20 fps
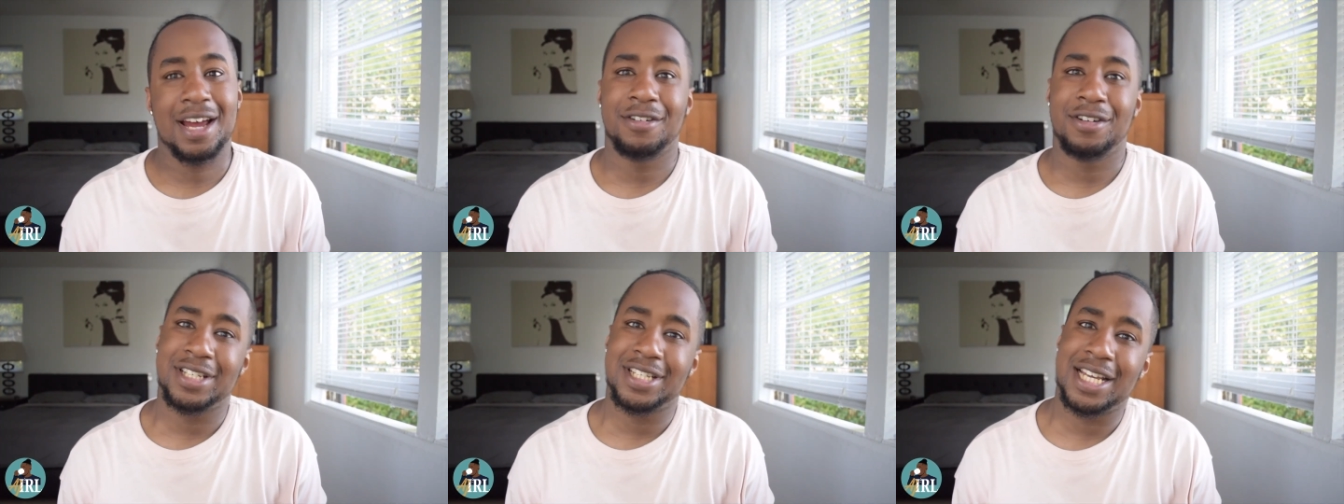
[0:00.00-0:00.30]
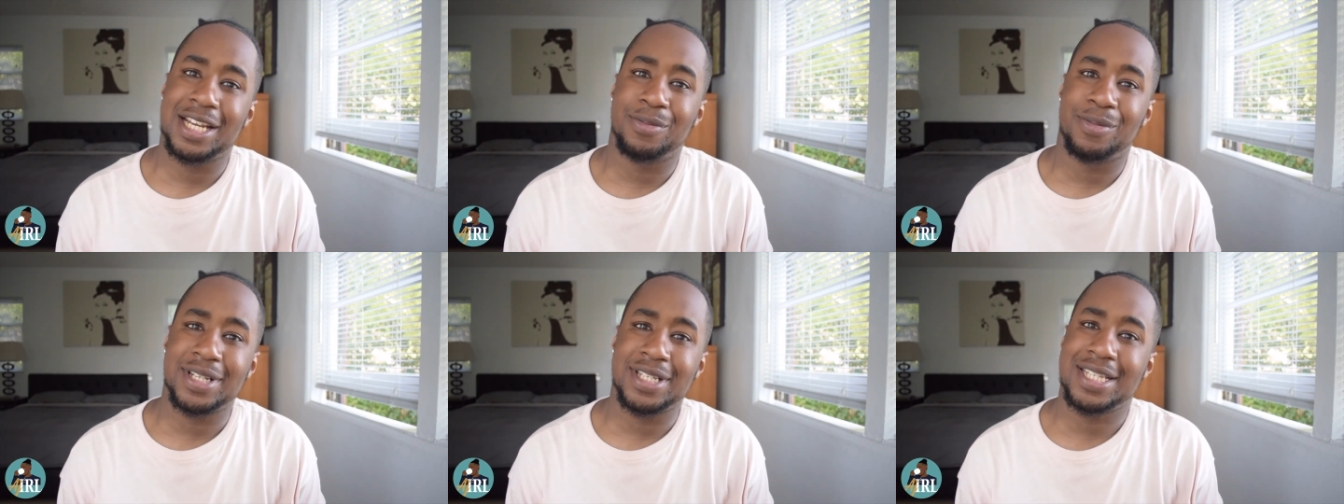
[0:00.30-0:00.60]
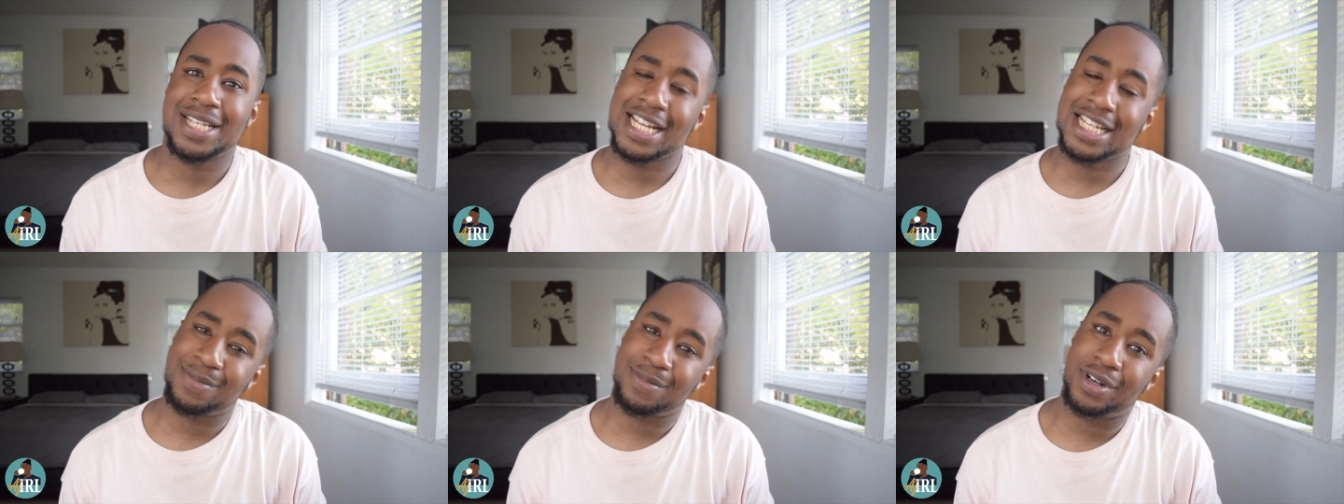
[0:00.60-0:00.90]
I already said I went
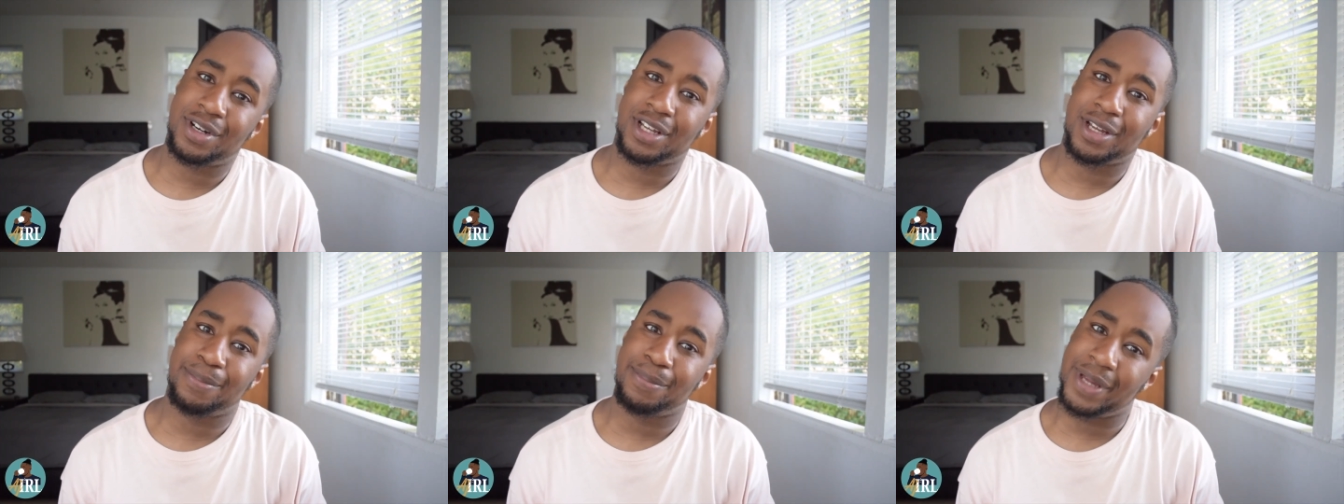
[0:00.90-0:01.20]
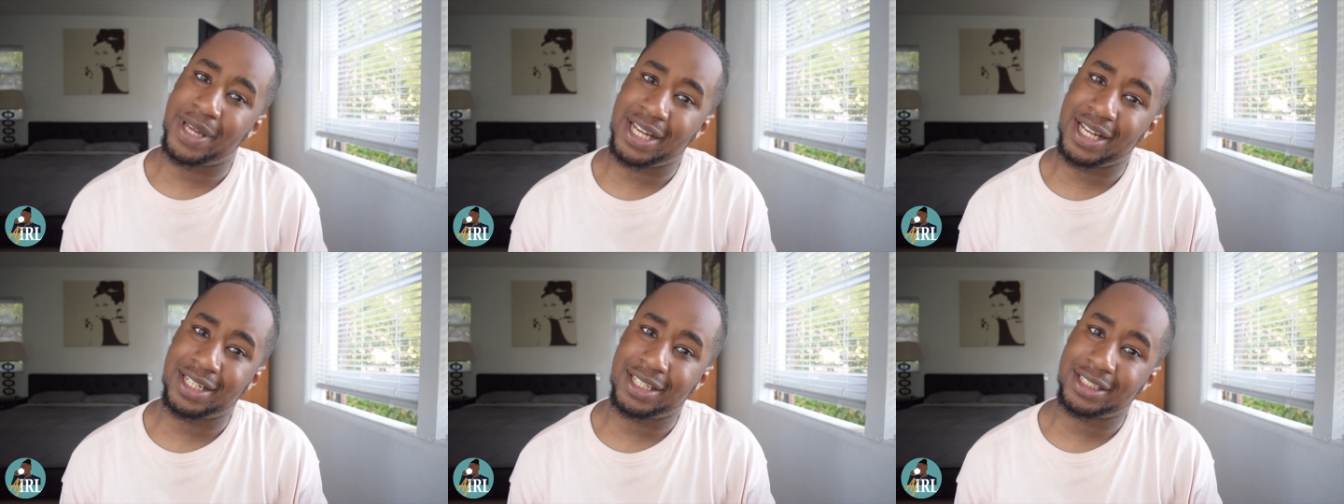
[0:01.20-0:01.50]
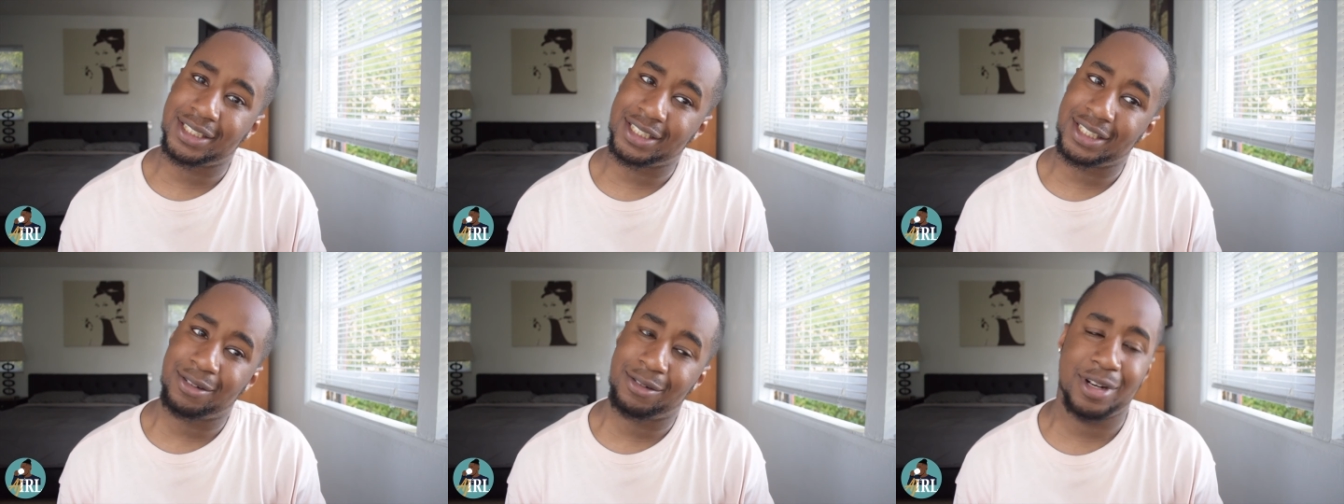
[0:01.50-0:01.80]
to Santa Monica
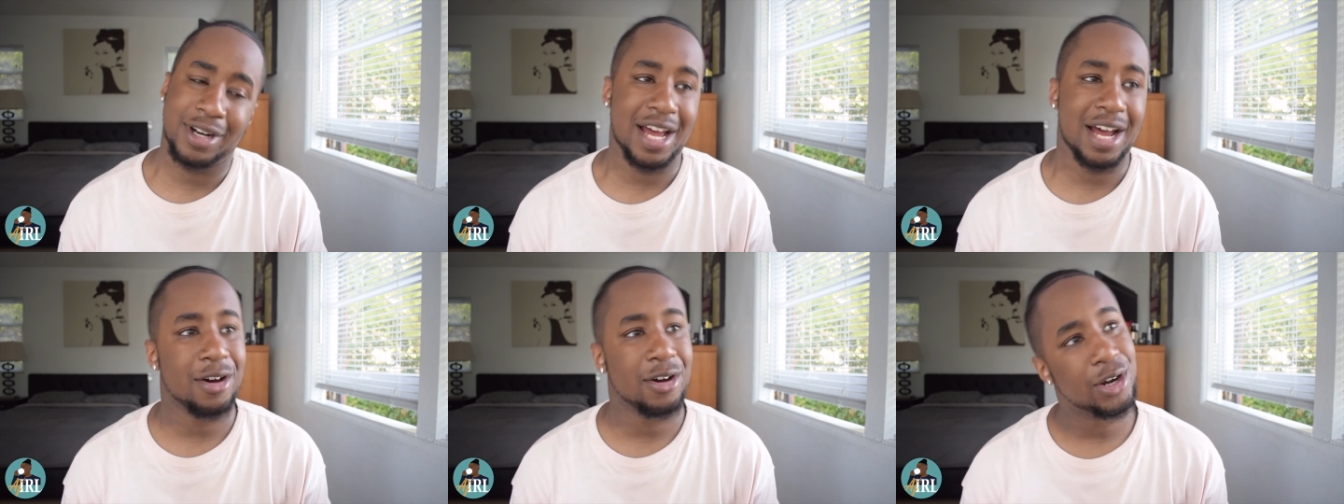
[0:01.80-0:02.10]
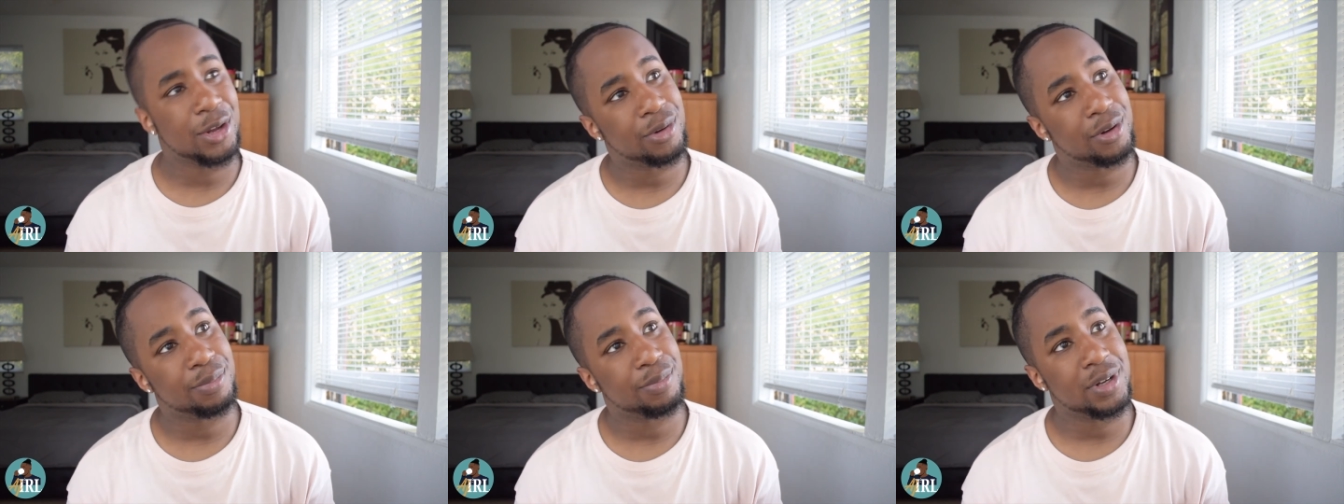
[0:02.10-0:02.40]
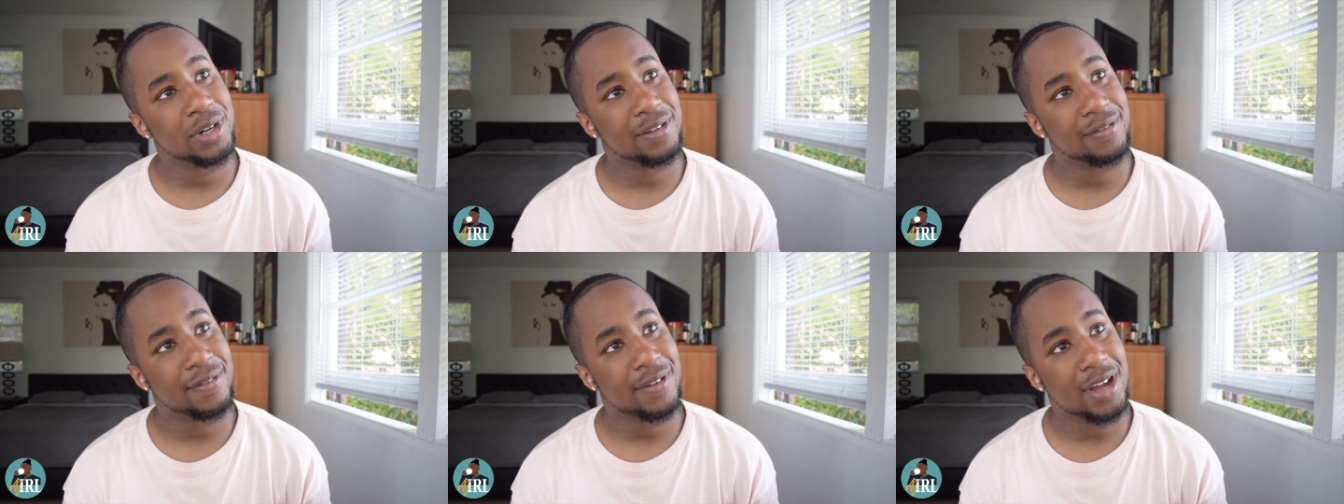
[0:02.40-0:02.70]
Beach, went Hollywood
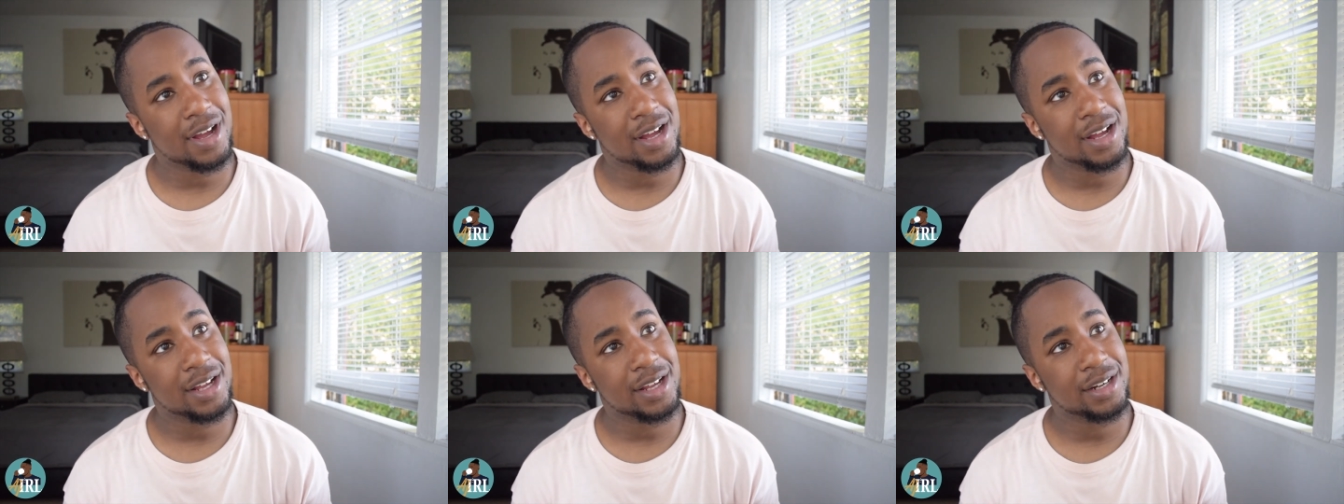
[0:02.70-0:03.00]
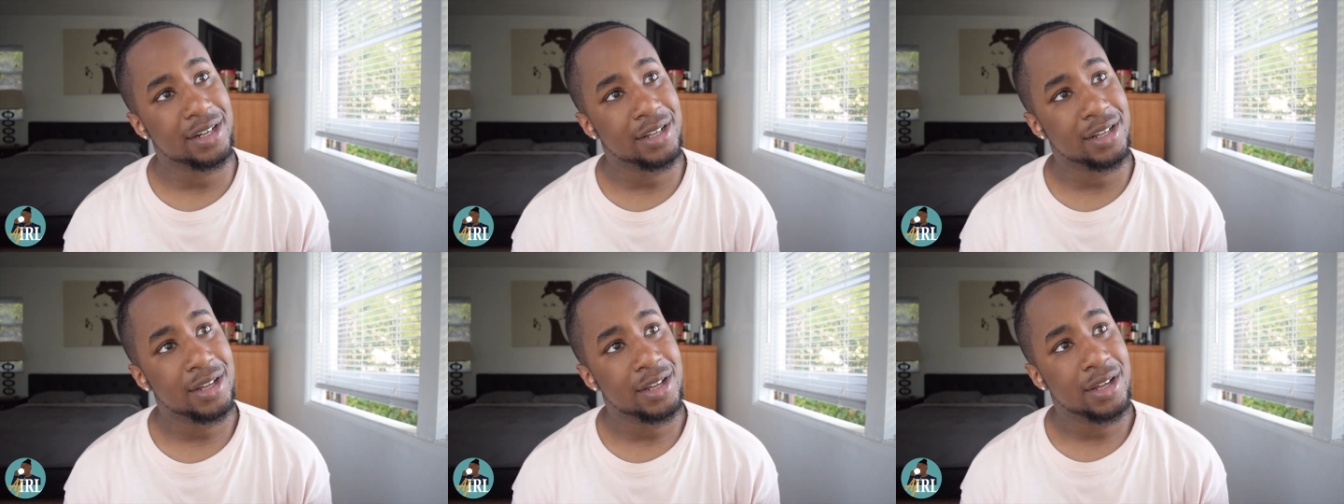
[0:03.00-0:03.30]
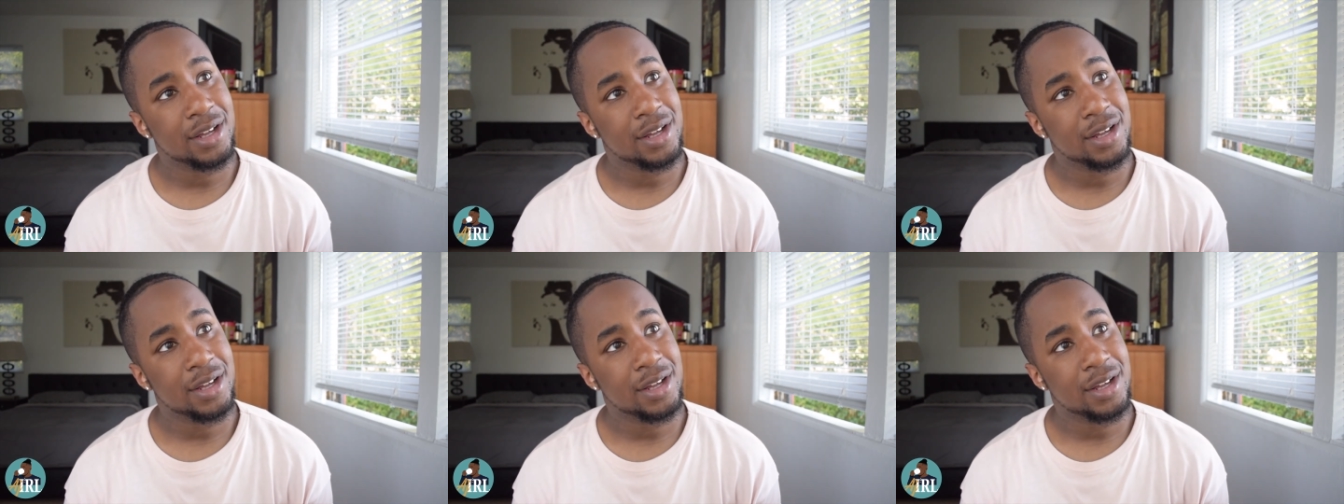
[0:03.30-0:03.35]
Boulevard,